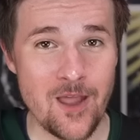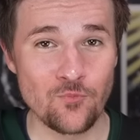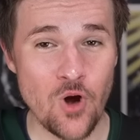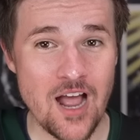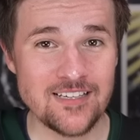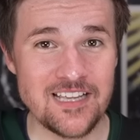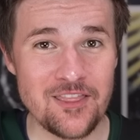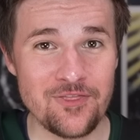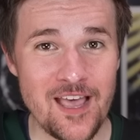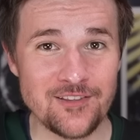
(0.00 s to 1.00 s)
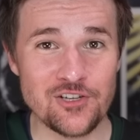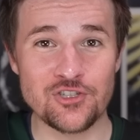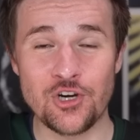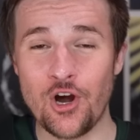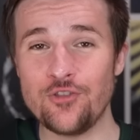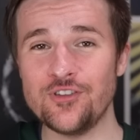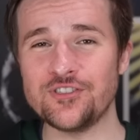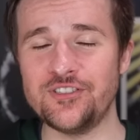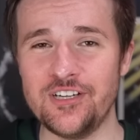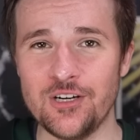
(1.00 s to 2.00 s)
Ron didn't think to turn the
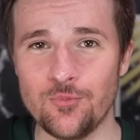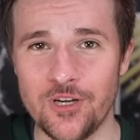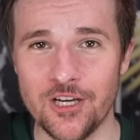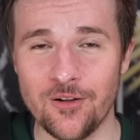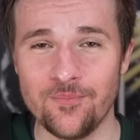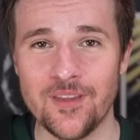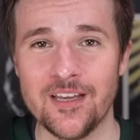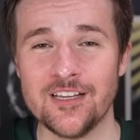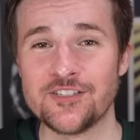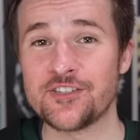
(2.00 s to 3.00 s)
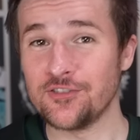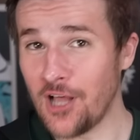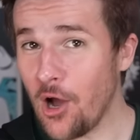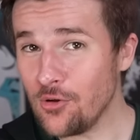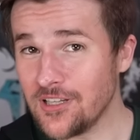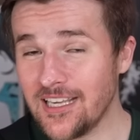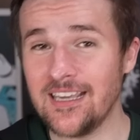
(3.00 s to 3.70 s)
steering wheel slowly